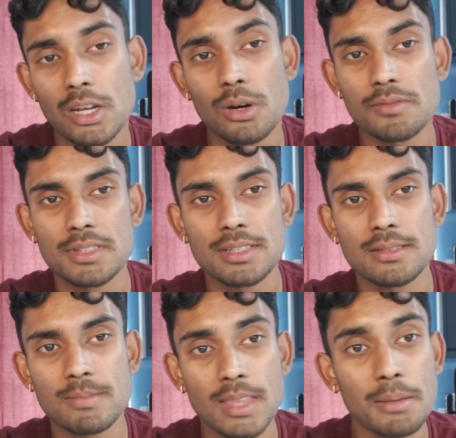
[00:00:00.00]
Now,
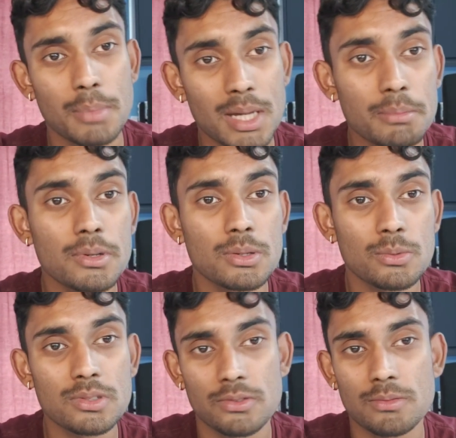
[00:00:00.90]
obviously, that paper
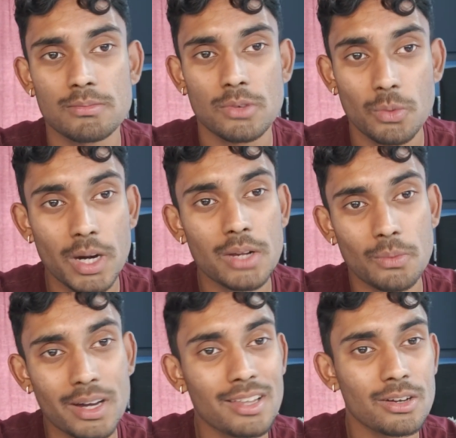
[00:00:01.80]
was from quite a
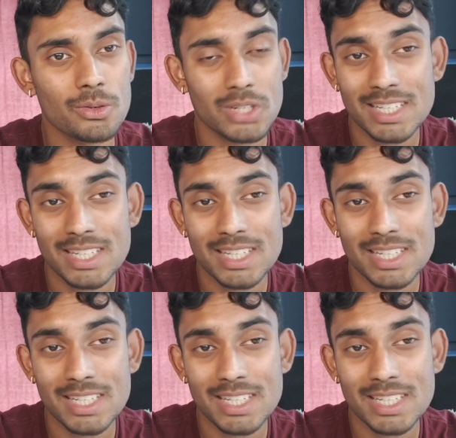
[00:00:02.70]
while ago.